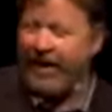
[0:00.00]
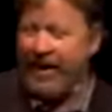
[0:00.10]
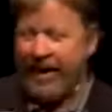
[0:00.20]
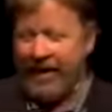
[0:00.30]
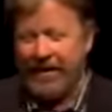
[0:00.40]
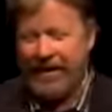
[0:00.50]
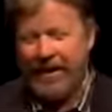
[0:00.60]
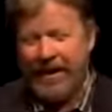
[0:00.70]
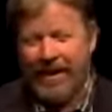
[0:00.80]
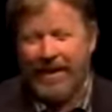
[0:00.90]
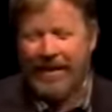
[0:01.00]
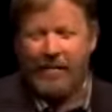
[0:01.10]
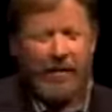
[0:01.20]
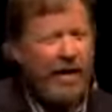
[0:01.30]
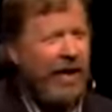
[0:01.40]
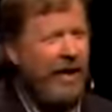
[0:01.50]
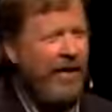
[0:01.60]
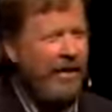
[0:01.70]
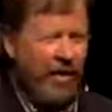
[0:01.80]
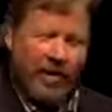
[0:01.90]

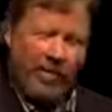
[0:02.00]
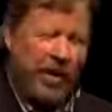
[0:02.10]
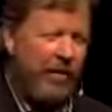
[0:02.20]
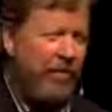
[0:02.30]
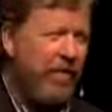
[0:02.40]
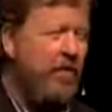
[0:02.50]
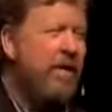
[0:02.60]
Pirahã talk about a fish.